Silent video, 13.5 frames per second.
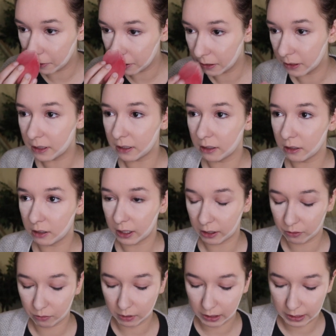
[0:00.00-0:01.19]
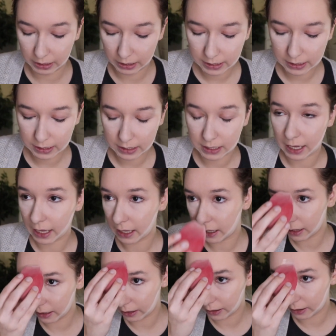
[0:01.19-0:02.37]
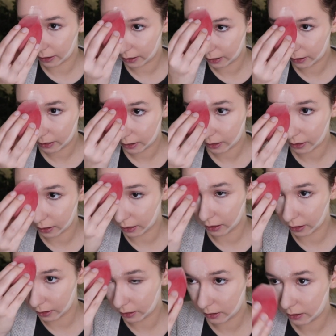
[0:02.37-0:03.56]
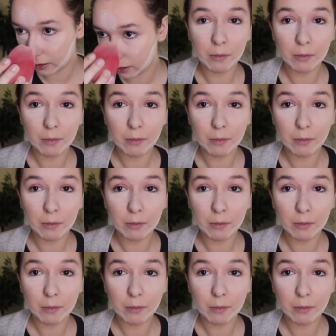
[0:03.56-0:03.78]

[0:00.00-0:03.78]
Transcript: your concealer like really stay there, I guess.